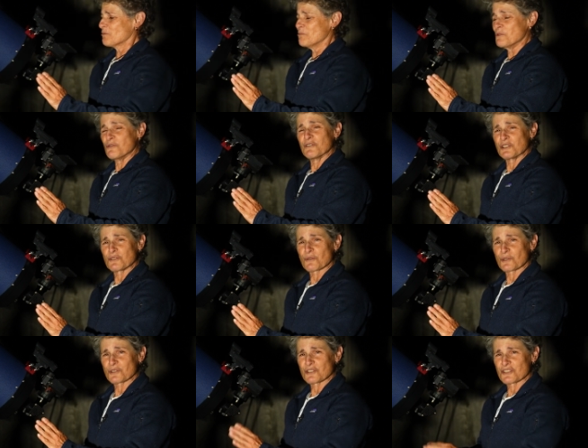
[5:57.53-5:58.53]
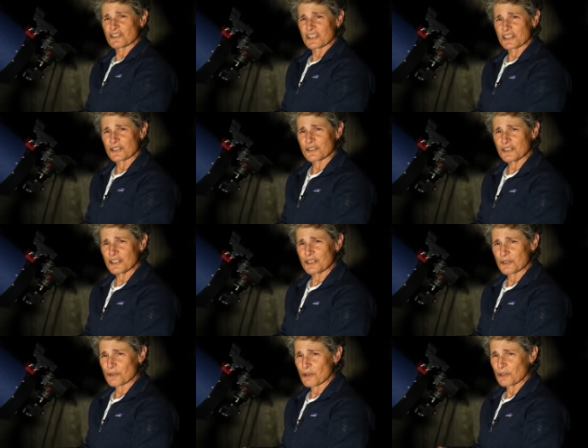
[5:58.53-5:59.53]
moving towards the center,
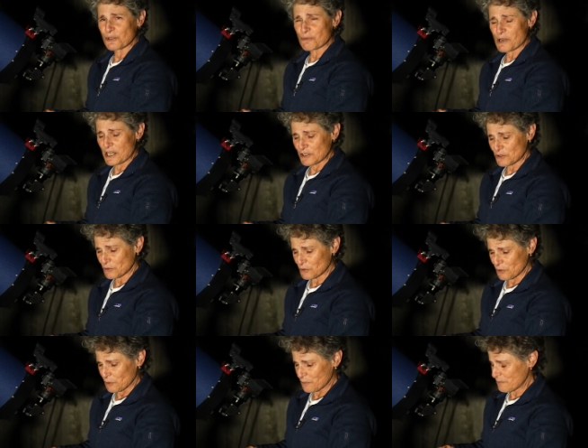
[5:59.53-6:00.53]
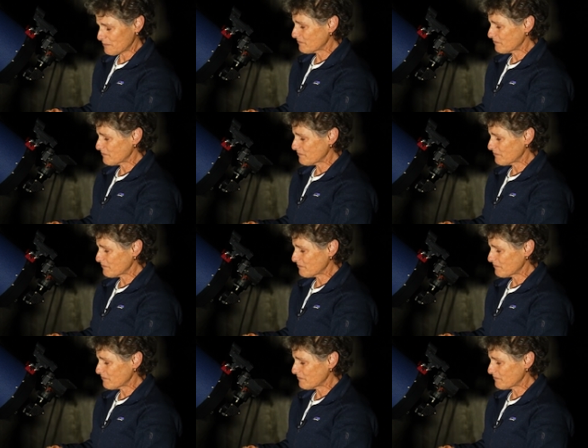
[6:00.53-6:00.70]
you're on the right screw.